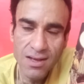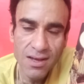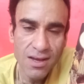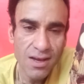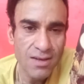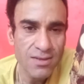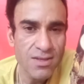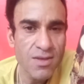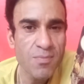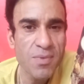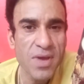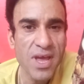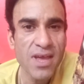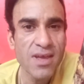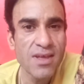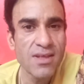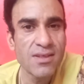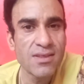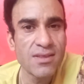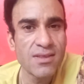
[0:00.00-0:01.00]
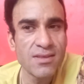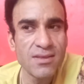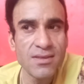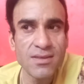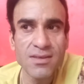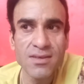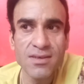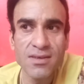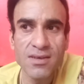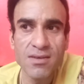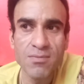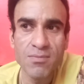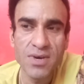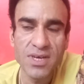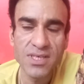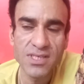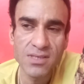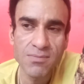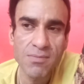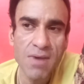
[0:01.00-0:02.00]
and the pain he
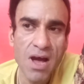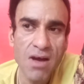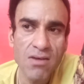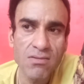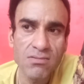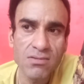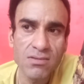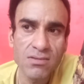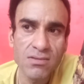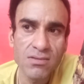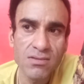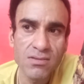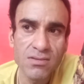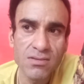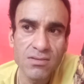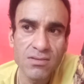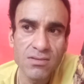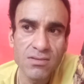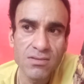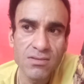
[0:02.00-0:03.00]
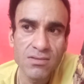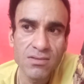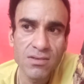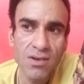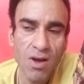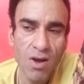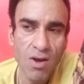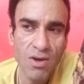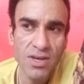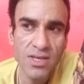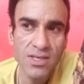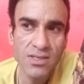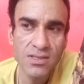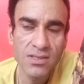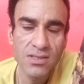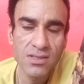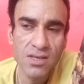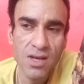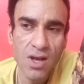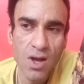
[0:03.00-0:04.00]
brings about on his
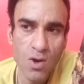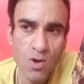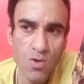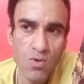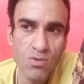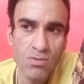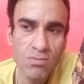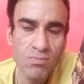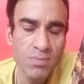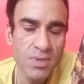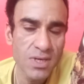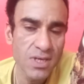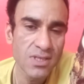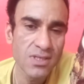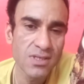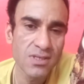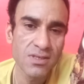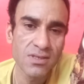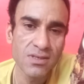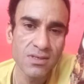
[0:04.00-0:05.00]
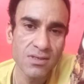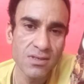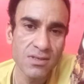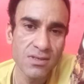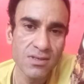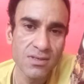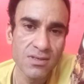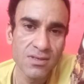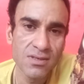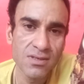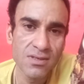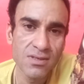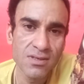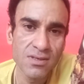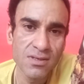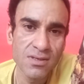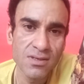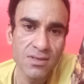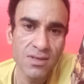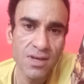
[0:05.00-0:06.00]
own person
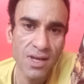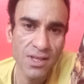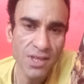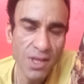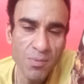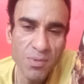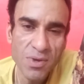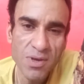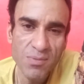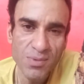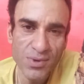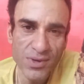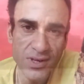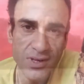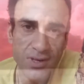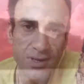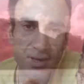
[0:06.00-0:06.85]
and the people